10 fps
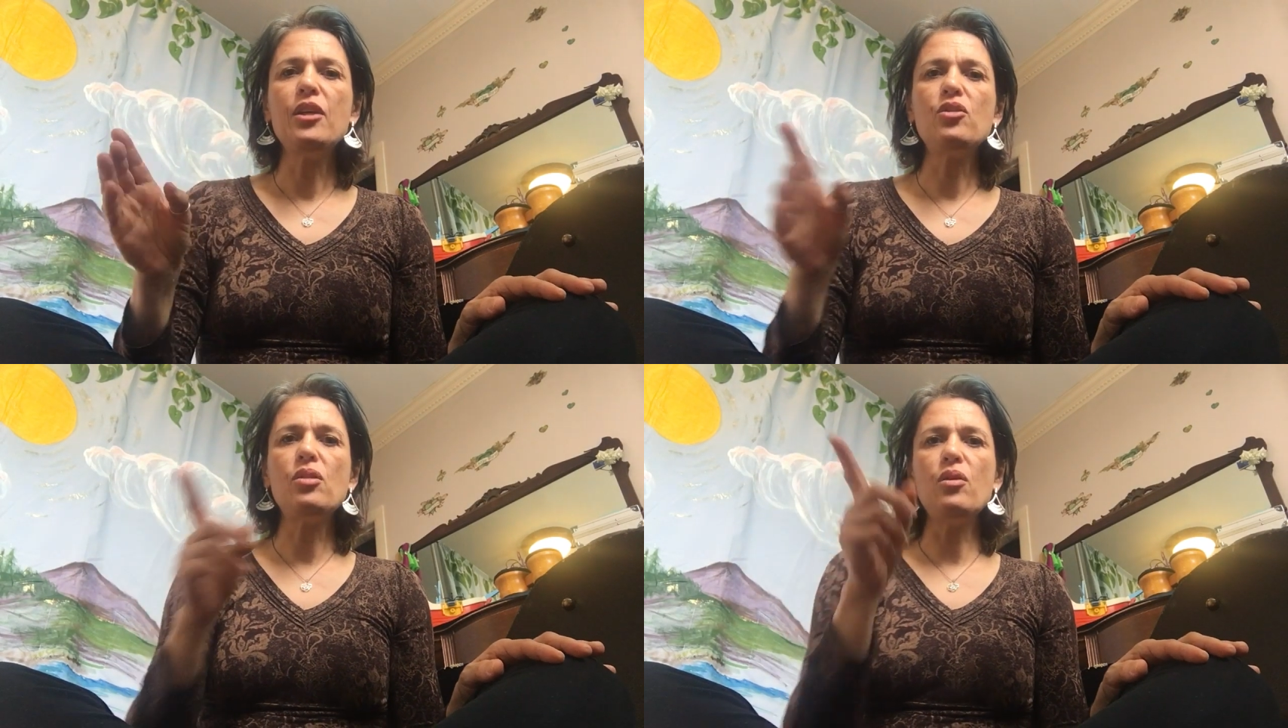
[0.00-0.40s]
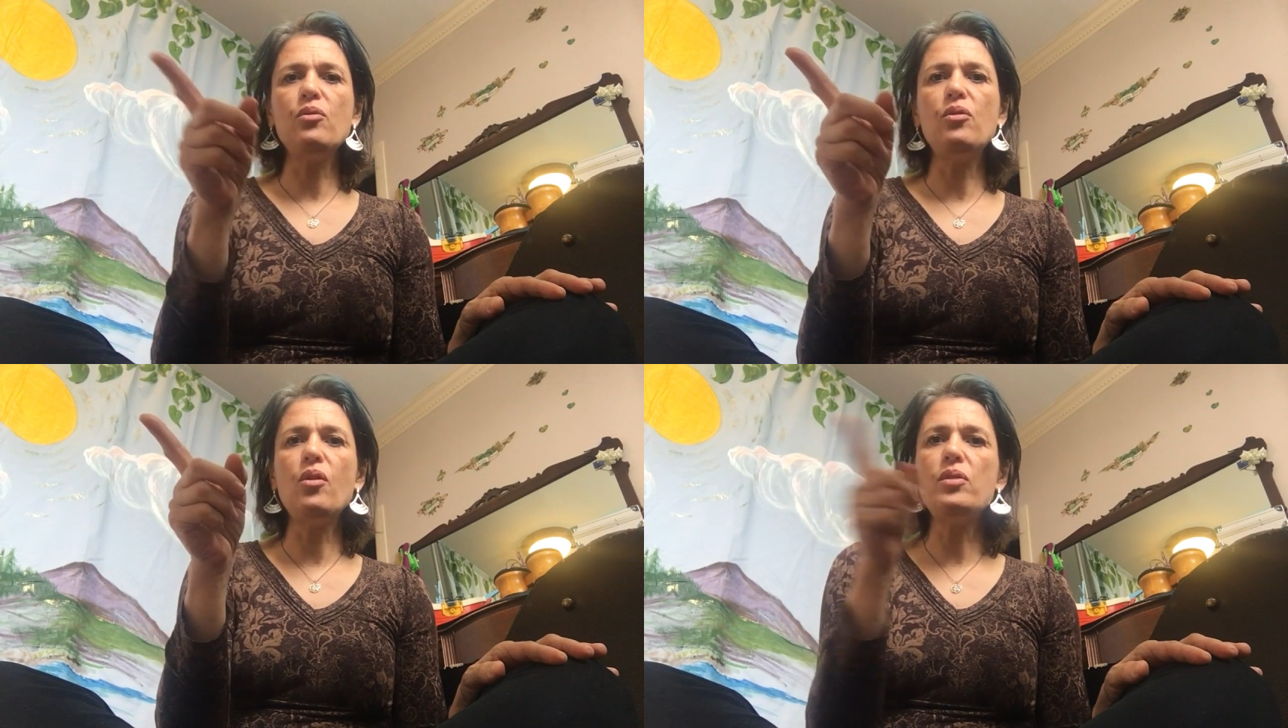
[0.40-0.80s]
So
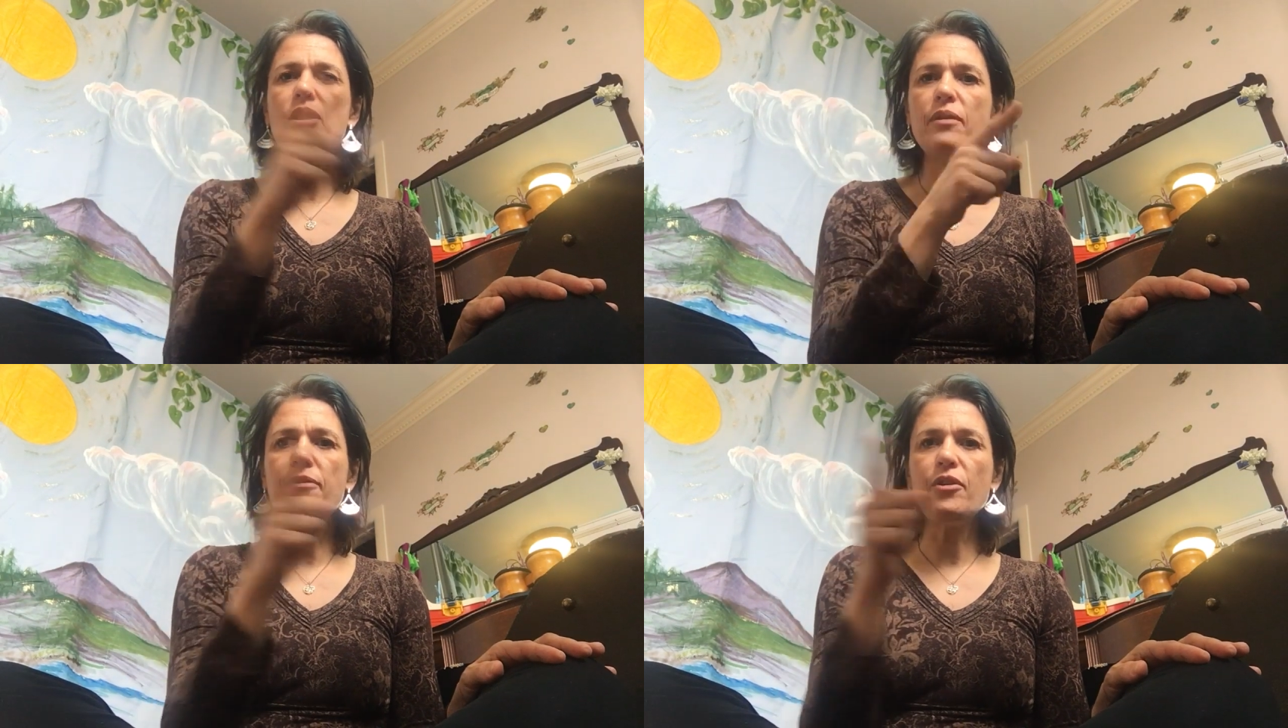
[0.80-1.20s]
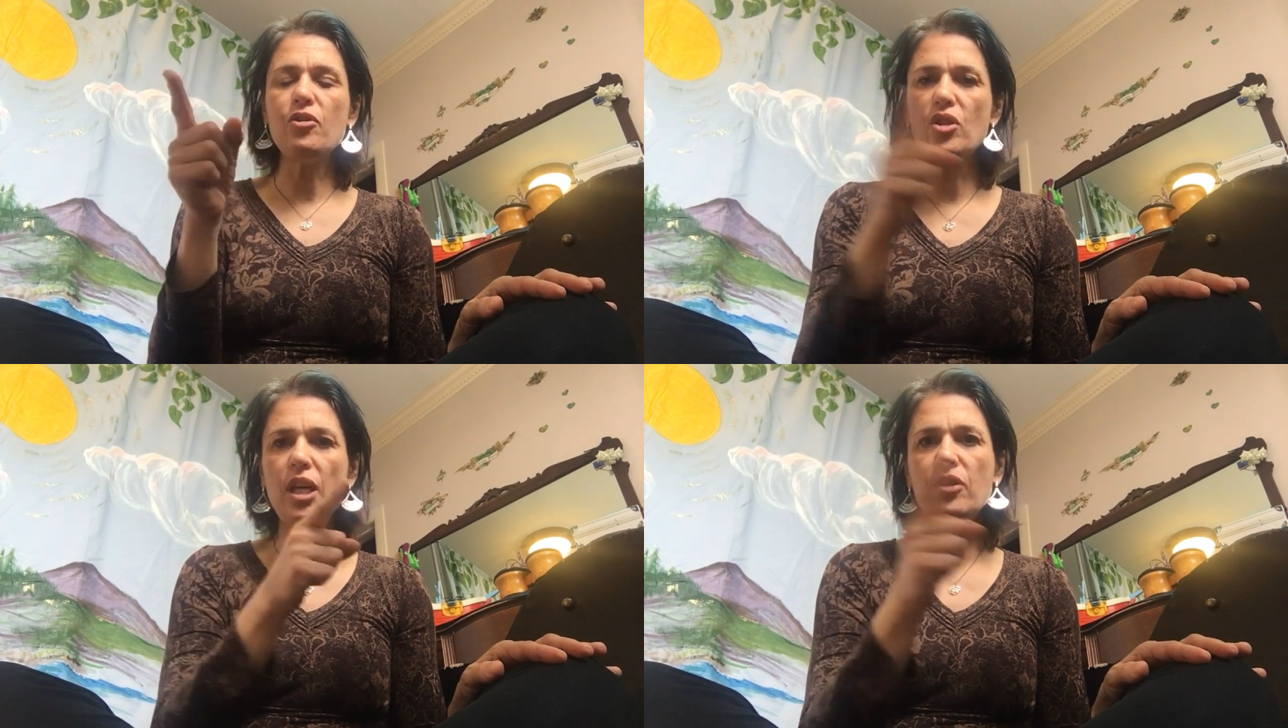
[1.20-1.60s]
those
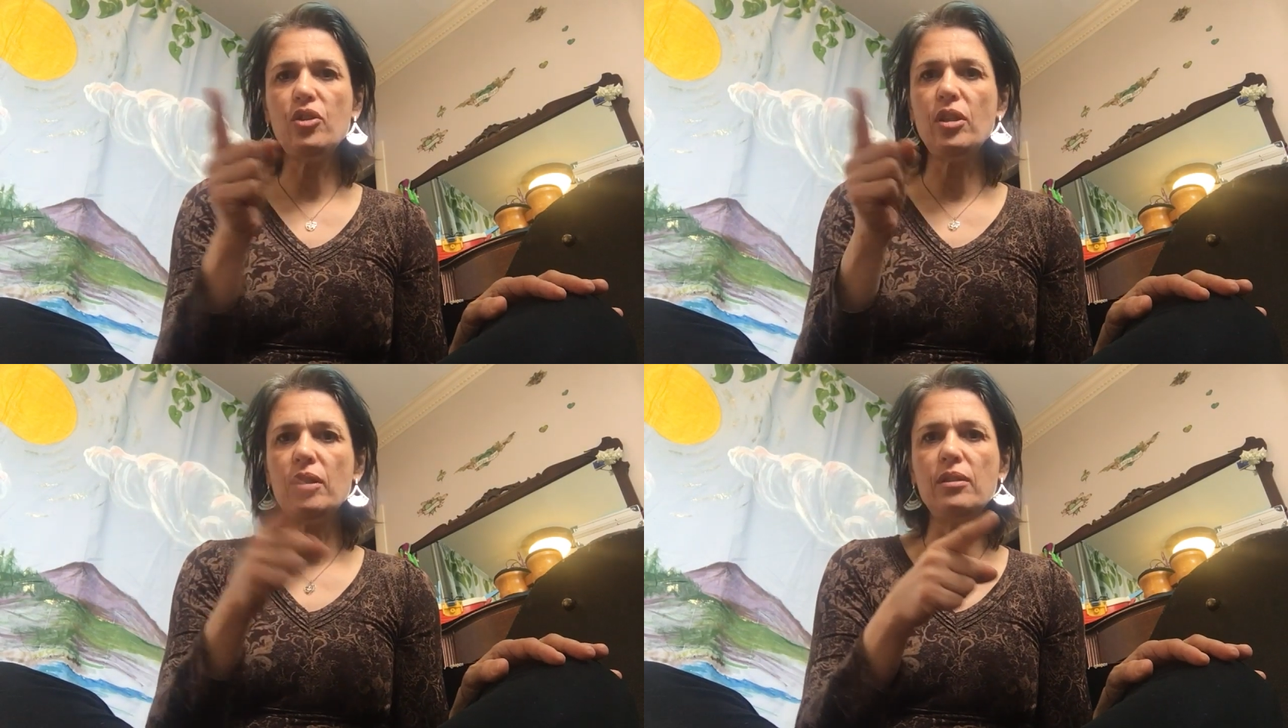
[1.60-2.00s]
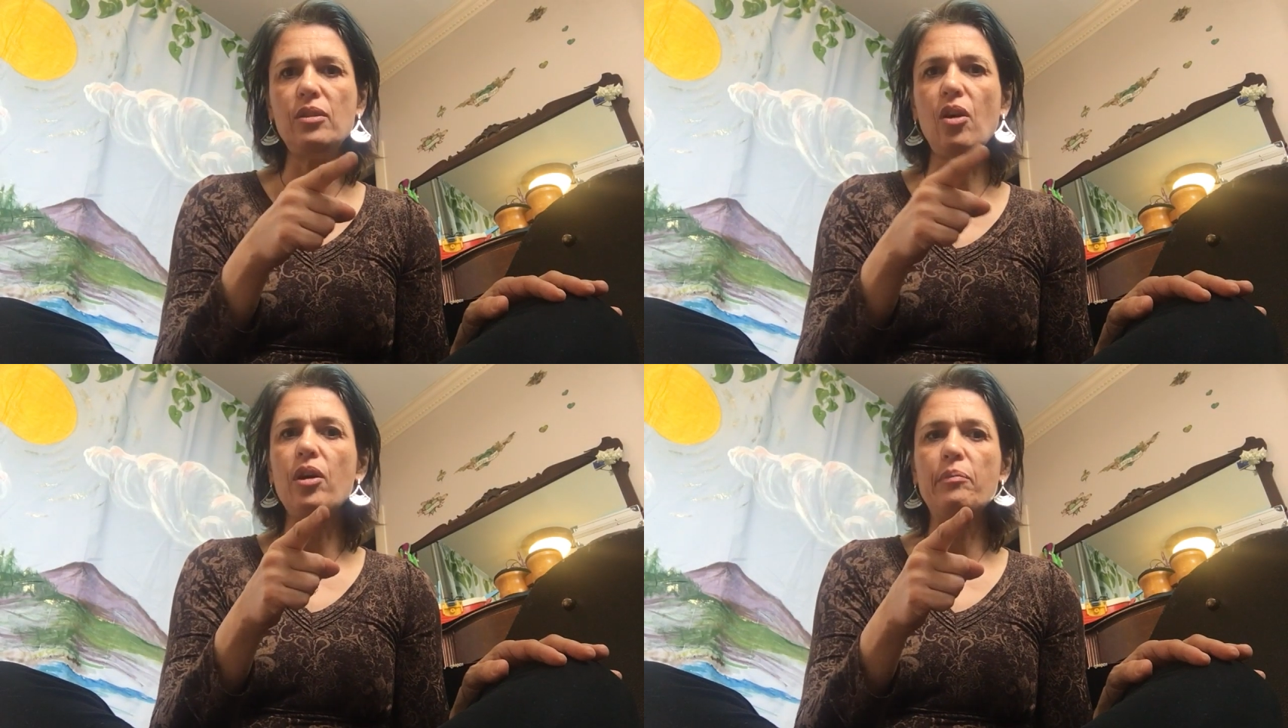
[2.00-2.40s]

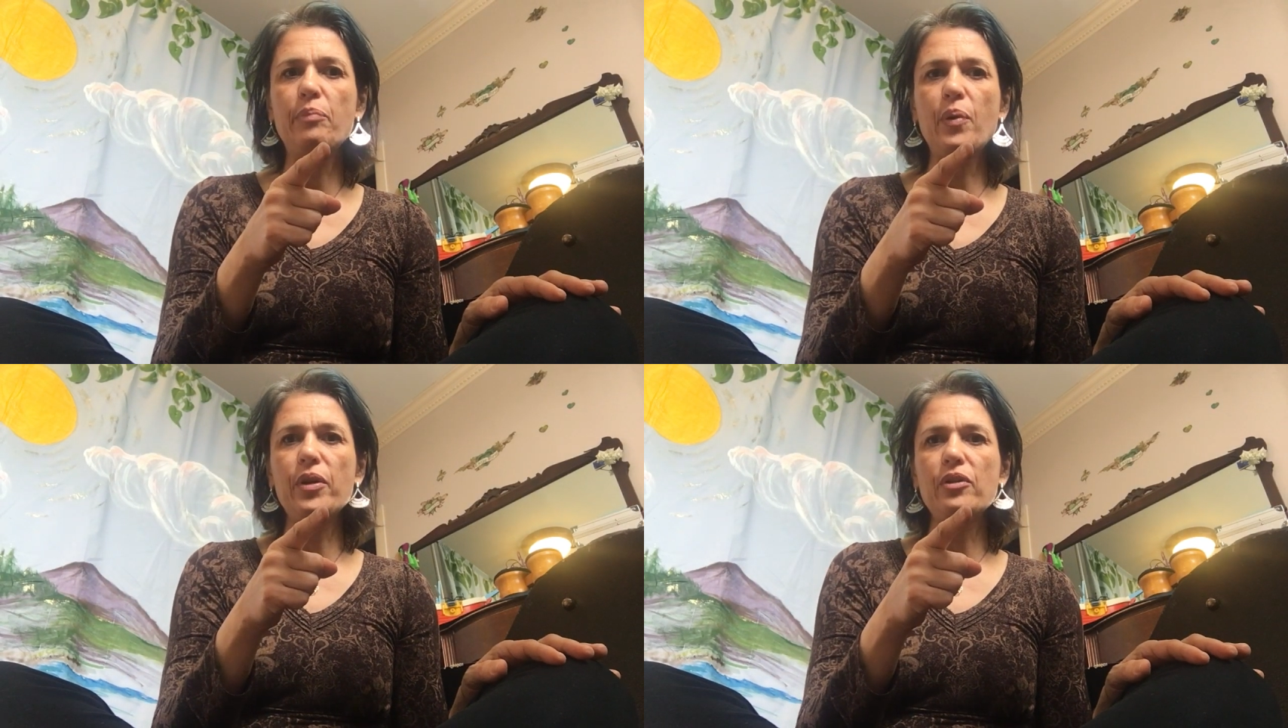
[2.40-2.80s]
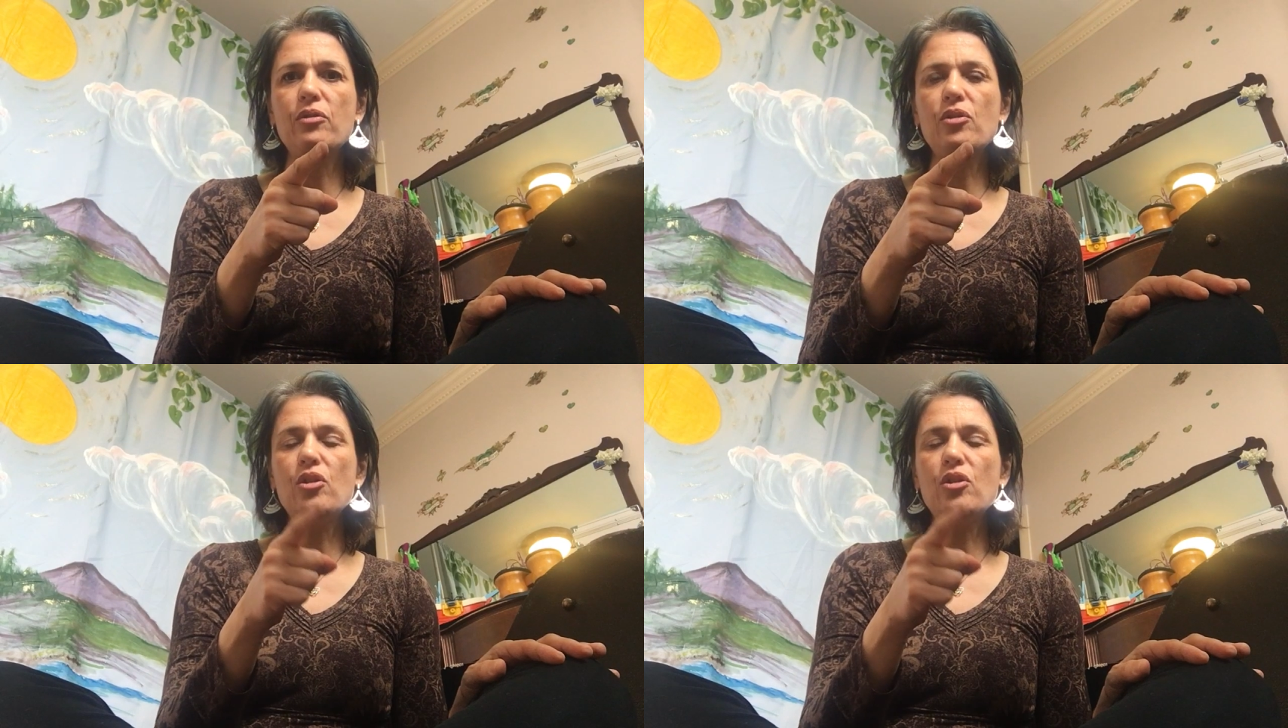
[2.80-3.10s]
differentiations are important.